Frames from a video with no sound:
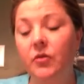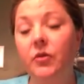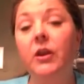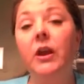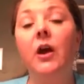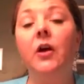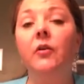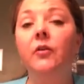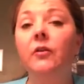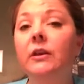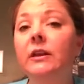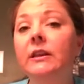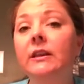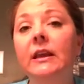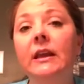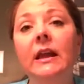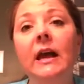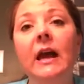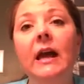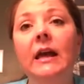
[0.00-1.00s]
The only
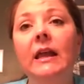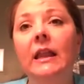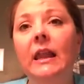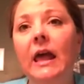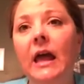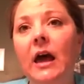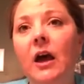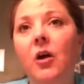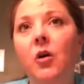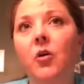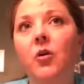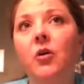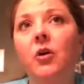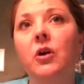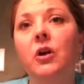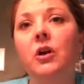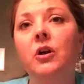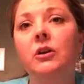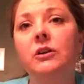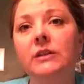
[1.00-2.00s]
thing I allow
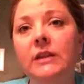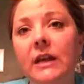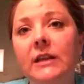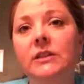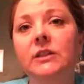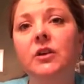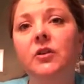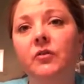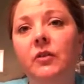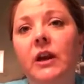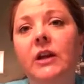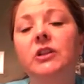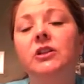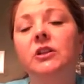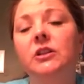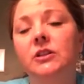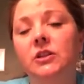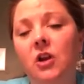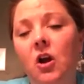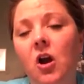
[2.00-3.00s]
test
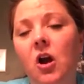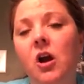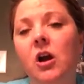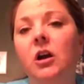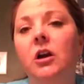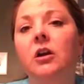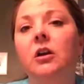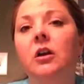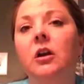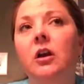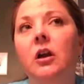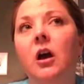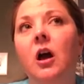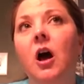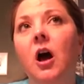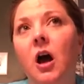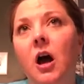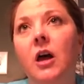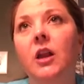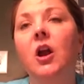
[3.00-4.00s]
corrections are
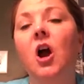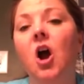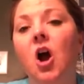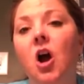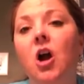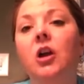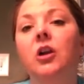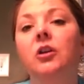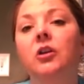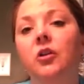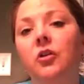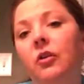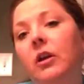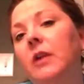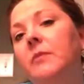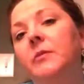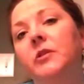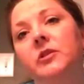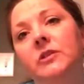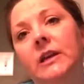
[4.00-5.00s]
your
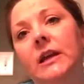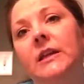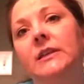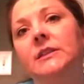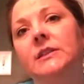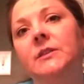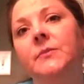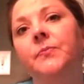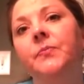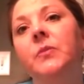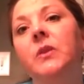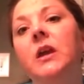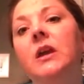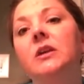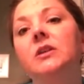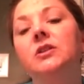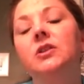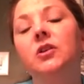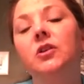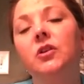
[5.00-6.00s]
grammar test.
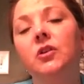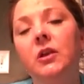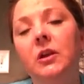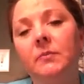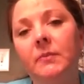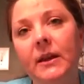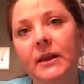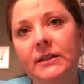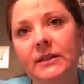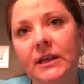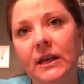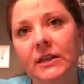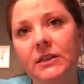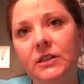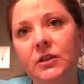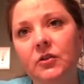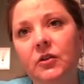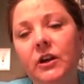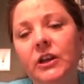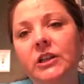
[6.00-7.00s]
So you can make
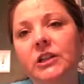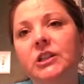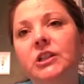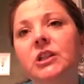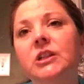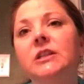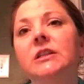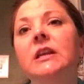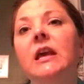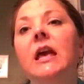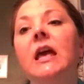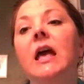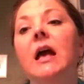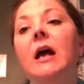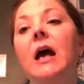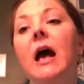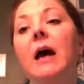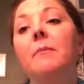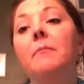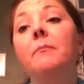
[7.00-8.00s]
test corrections,
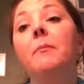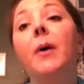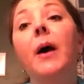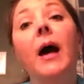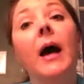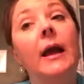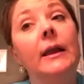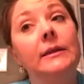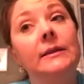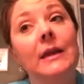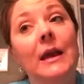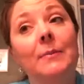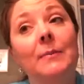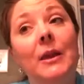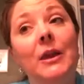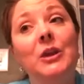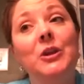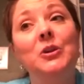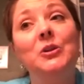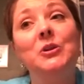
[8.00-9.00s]
but I
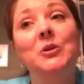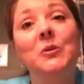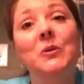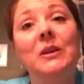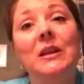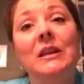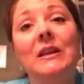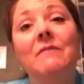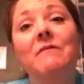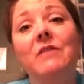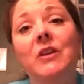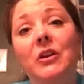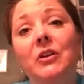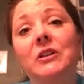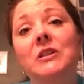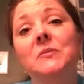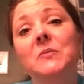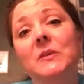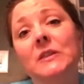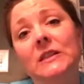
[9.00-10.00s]
make you do it in a
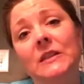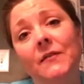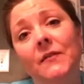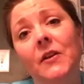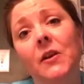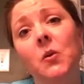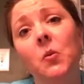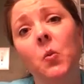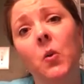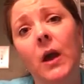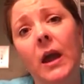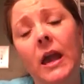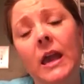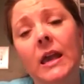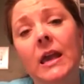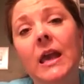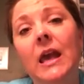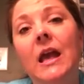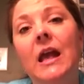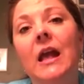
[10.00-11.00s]
very specific
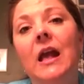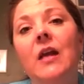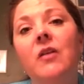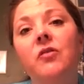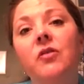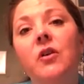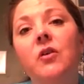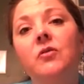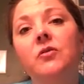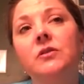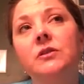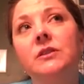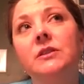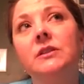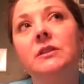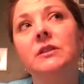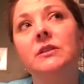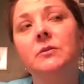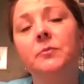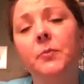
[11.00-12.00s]
way, and those
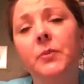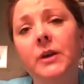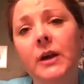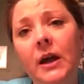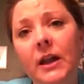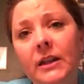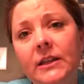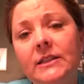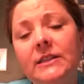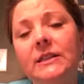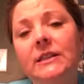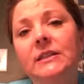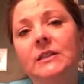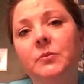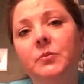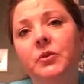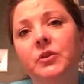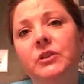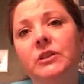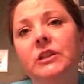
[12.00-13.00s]
policies
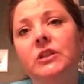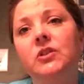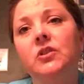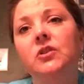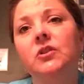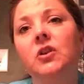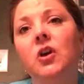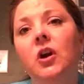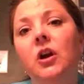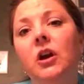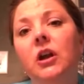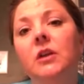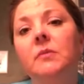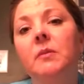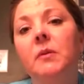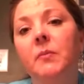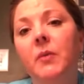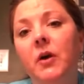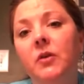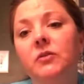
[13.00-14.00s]
and procedures are going to
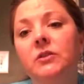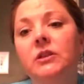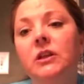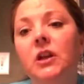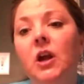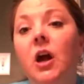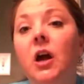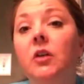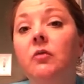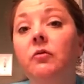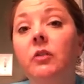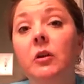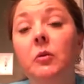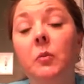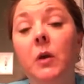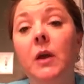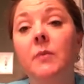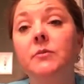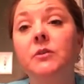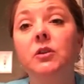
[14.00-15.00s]
be posted on
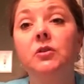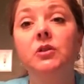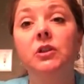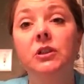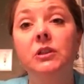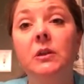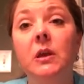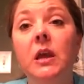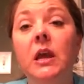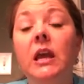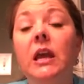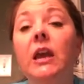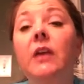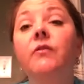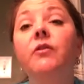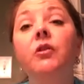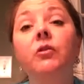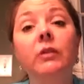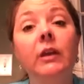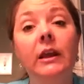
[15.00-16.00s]
RenWeb. So just,
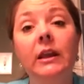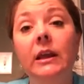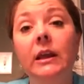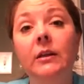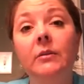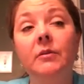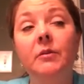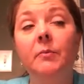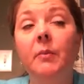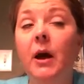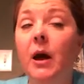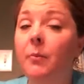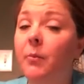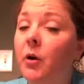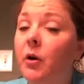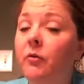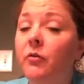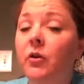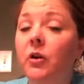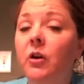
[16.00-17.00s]
if you need it, pop
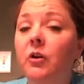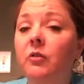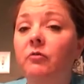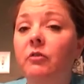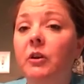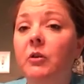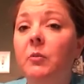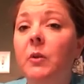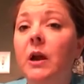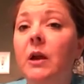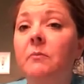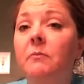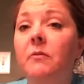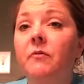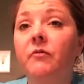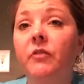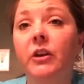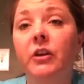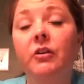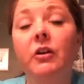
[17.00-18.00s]
over on RenWeb,
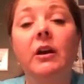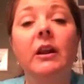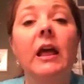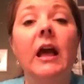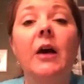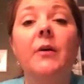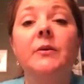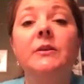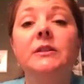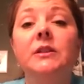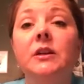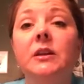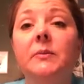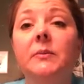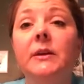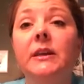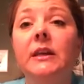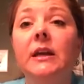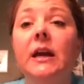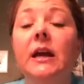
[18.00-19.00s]
figure out how it's going to
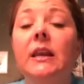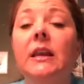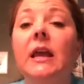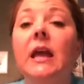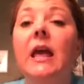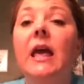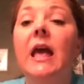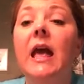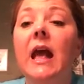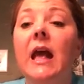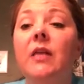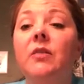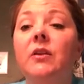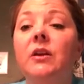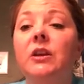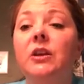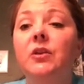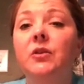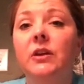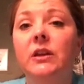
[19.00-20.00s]
be done, and
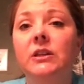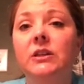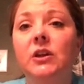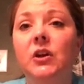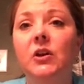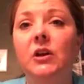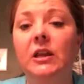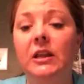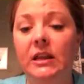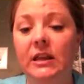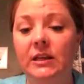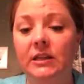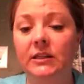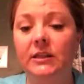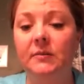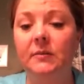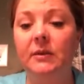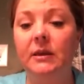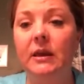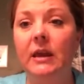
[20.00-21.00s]
then you can turn it
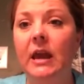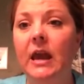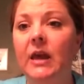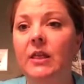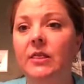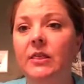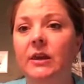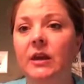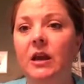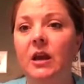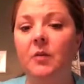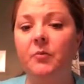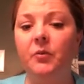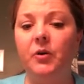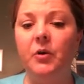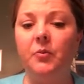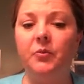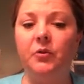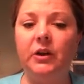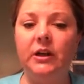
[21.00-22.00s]
into me at the
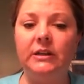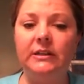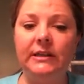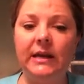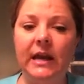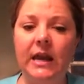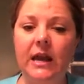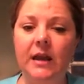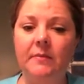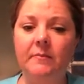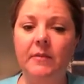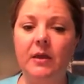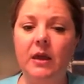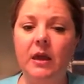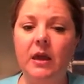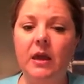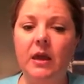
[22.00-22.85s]
appropriate time.